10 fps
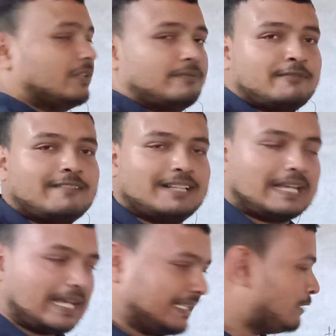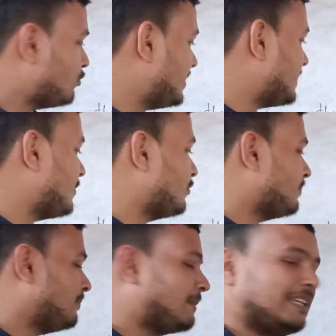If you have any queries
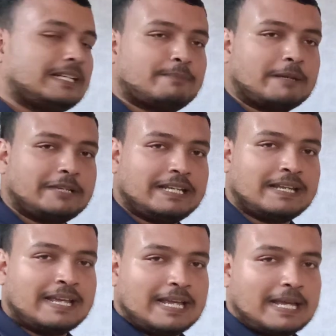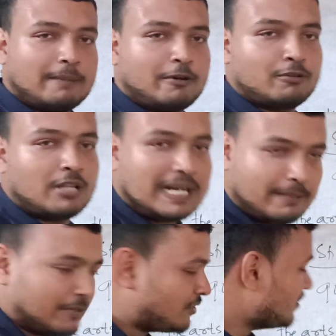about, maybe it may be about the
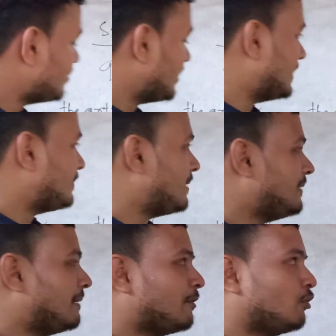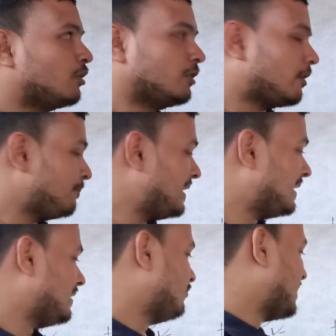admissions or it may be about the
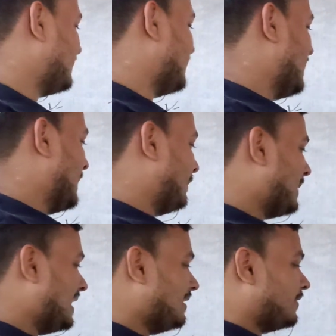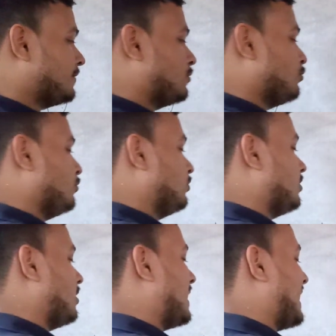topic, you can mail us to
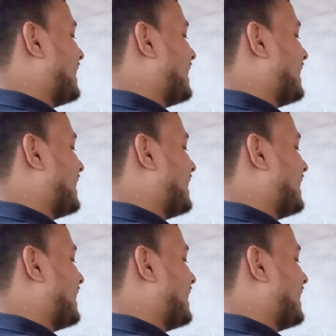the